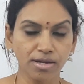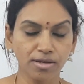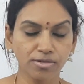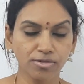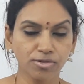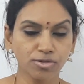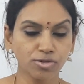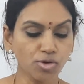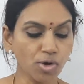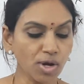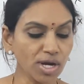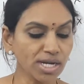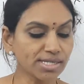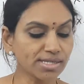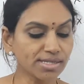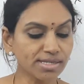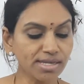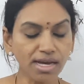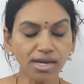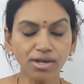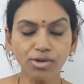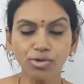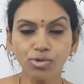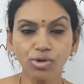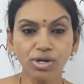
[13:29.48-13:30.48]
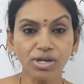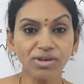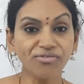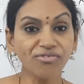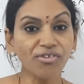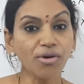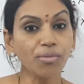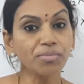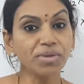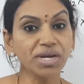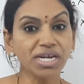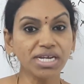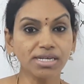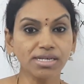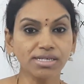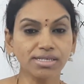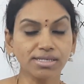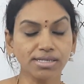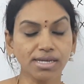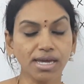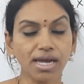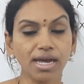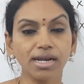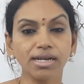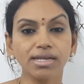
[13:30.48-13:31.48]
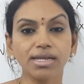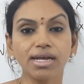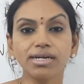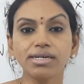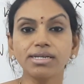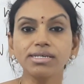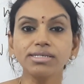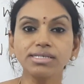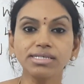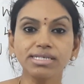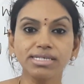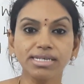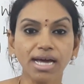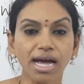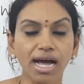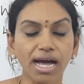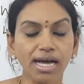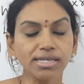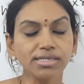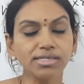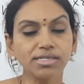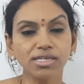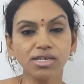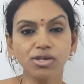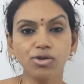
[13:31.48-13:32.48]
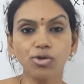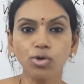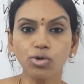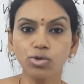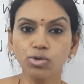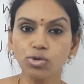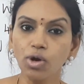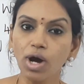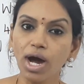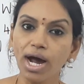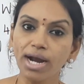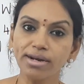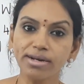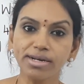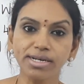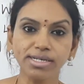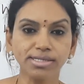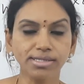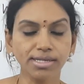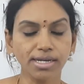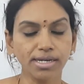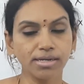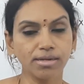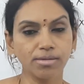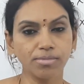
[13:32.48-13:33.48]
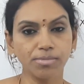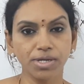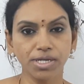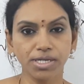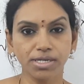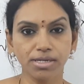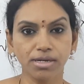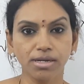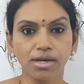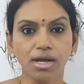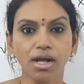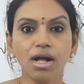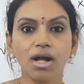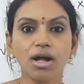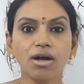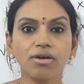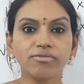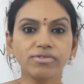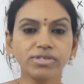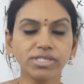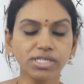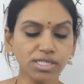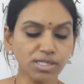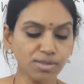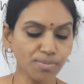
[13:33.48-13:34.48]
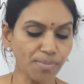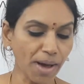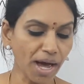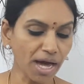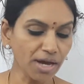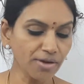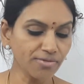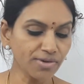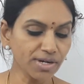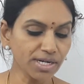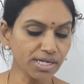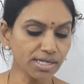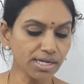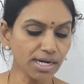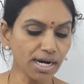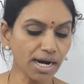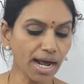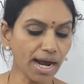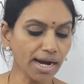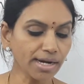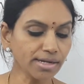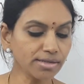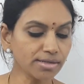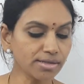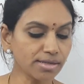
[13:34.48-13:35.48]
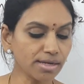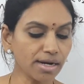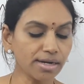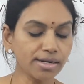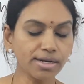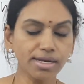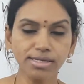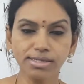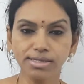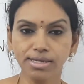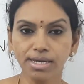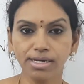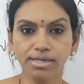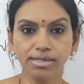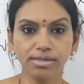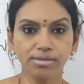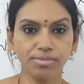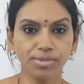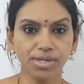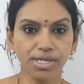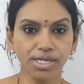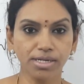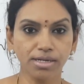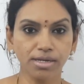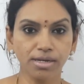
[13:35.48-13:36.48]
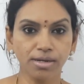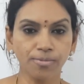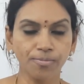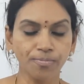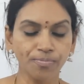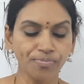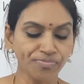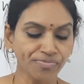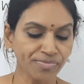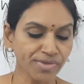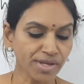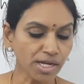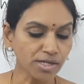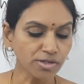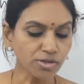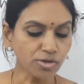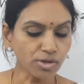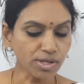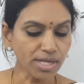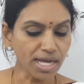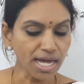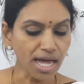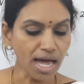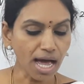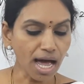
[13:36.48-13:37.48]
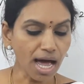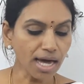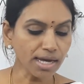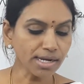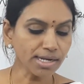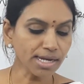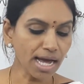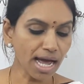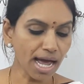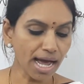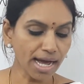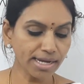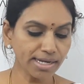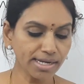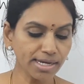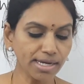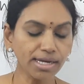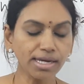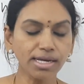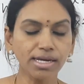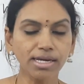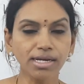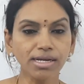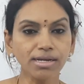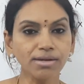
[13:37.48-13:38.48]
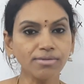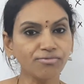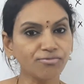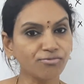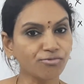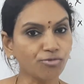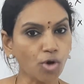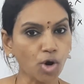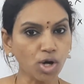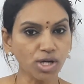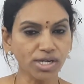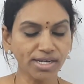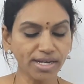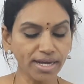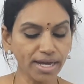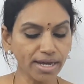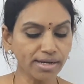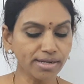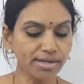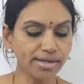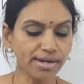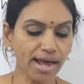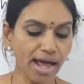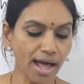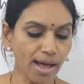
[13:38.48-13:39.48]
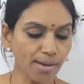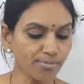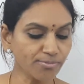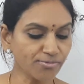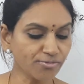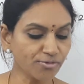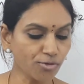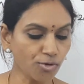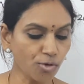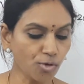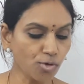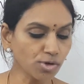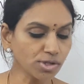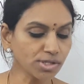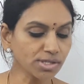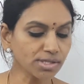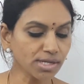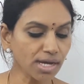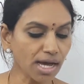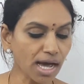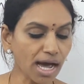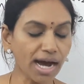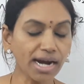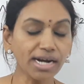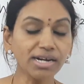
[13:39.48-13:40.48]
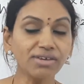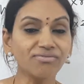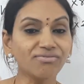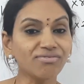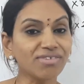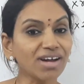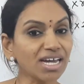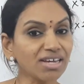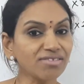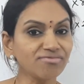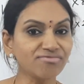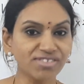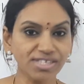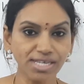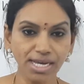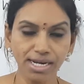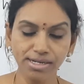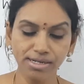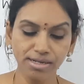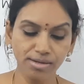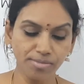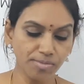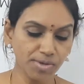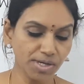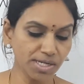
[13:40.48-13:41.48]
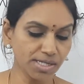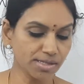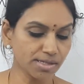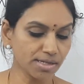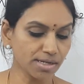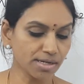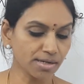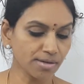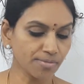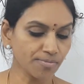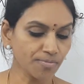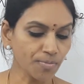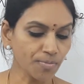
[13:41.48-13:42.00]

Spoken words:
So it's a uniform meter scale, that is it has 0 to 100 centimeter which is pivoted at 30 centimeter. So they are hanging a 40 gram force at 5 centimeter.